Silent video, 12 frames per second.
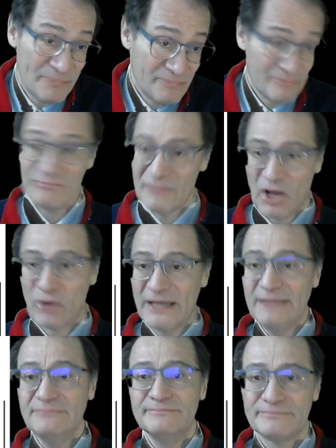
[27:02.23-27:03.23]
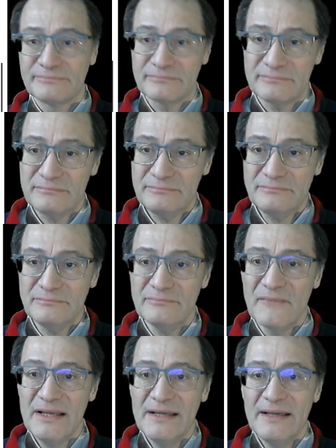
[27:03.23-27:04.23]
okay?
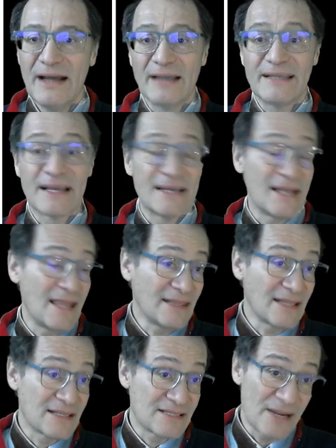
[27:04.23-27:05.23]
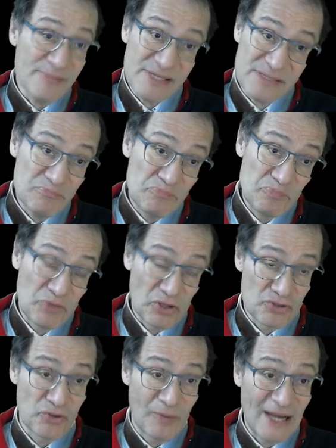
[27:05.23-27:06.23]
A degraded service, not so
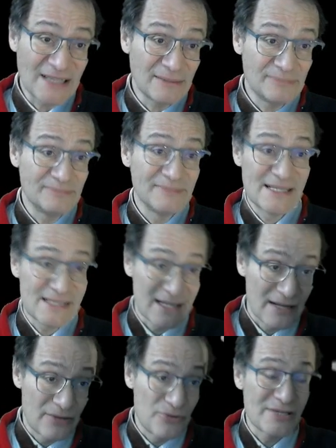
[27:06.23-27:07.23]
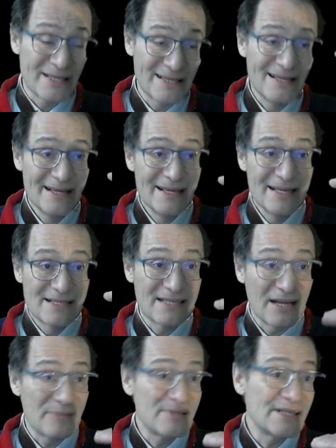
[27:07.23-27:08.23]
bad, is reducing its
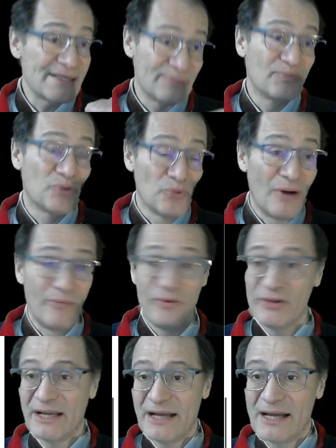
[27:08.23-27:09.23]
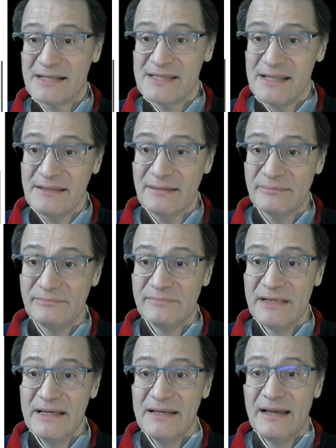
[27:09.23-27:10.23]
service to avoid an accident.
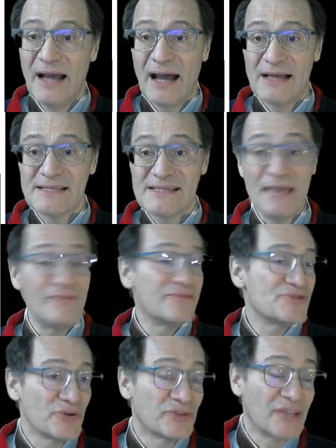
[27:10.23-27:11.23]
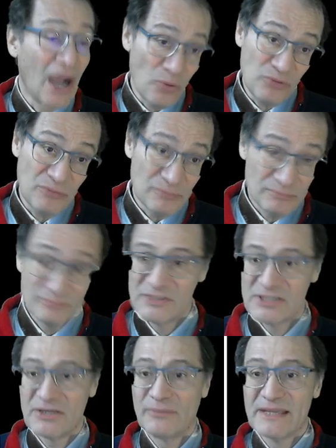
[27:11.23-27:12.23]
A safe shutdown,
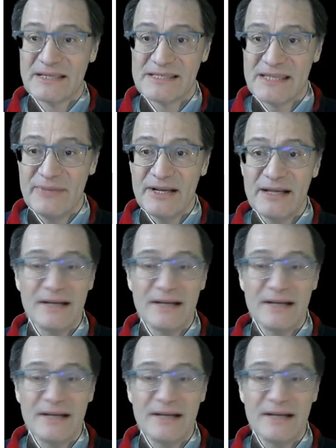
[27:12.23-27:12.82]
something similar,